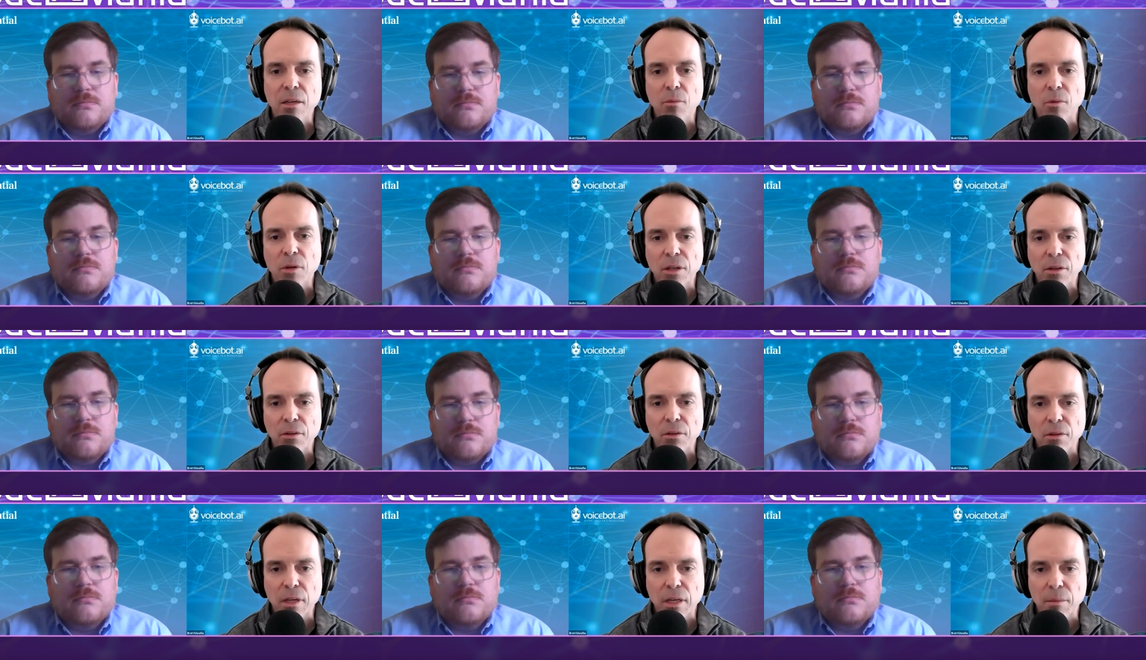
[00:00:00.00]
Speaker 1: What
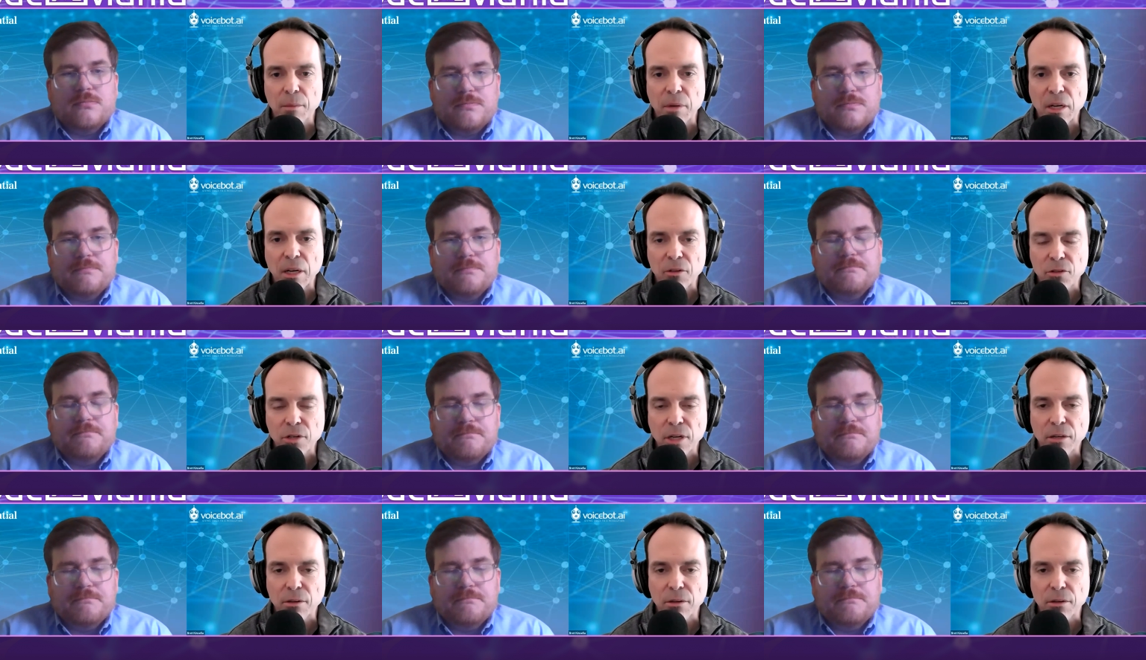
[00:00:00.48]
do you think
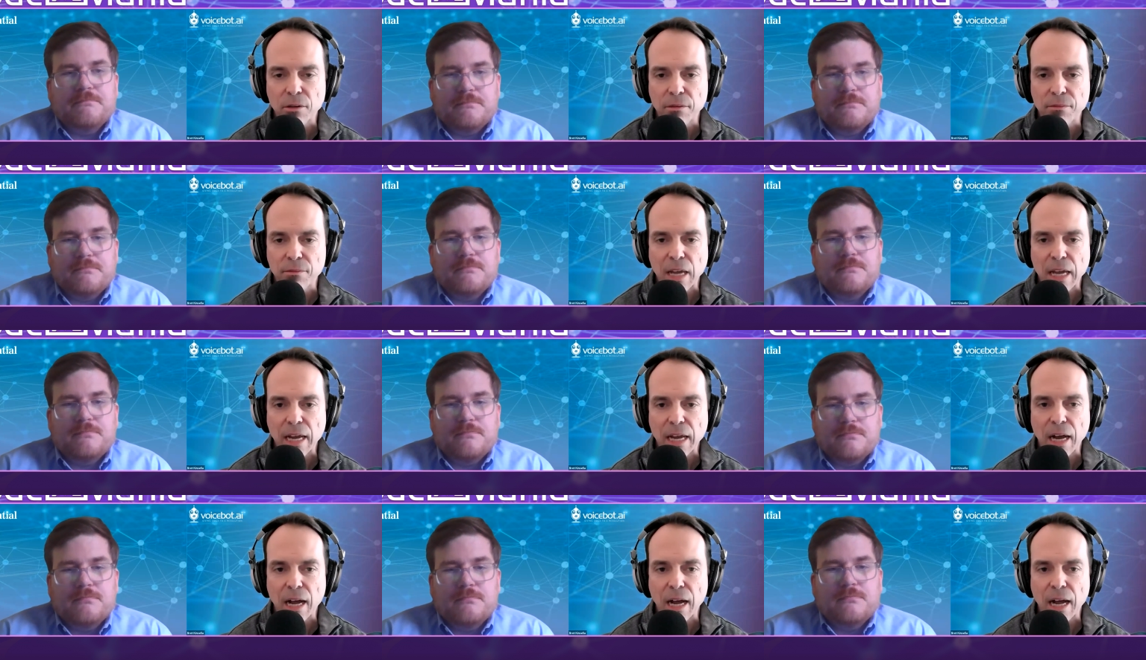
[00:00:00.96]
about generative
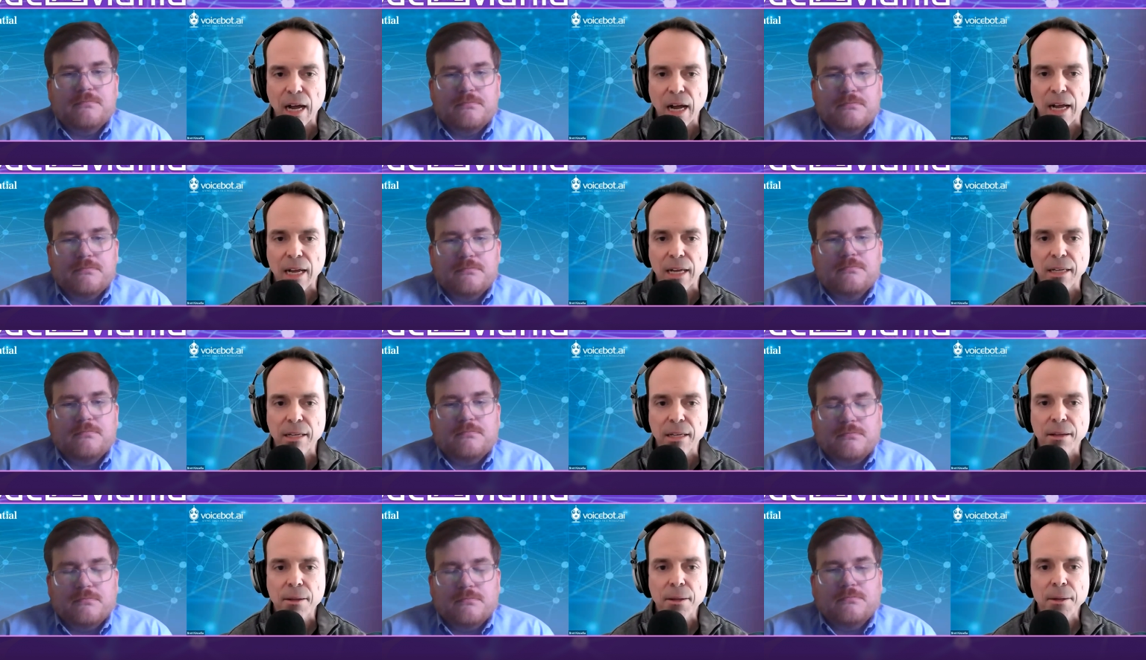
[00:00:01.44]

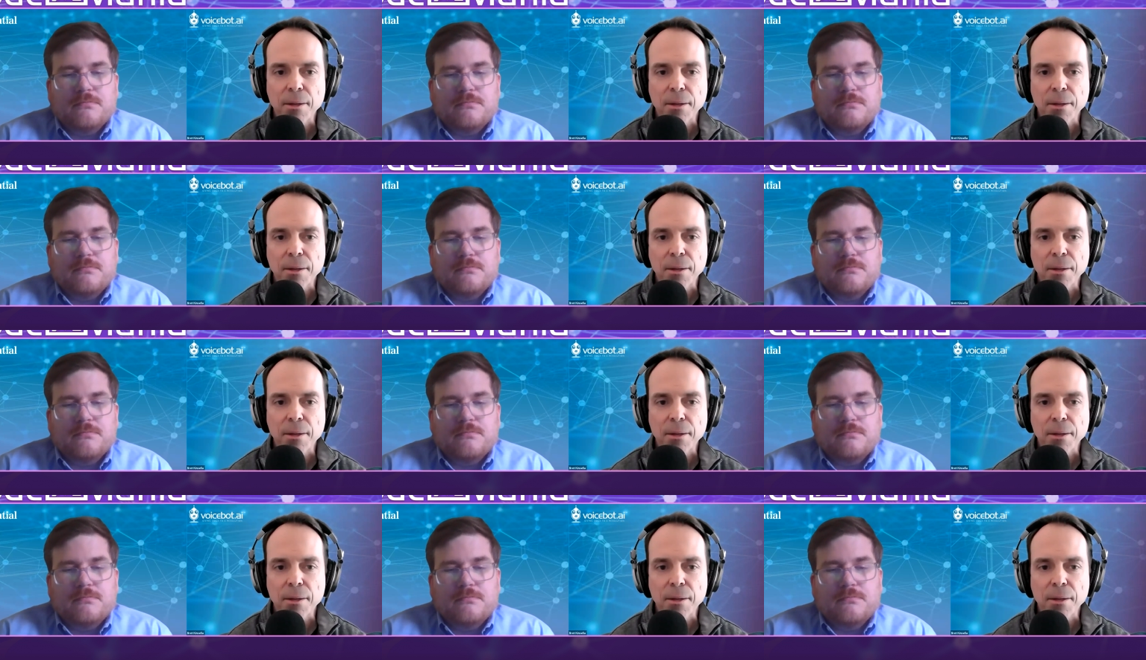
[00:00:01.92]
AI?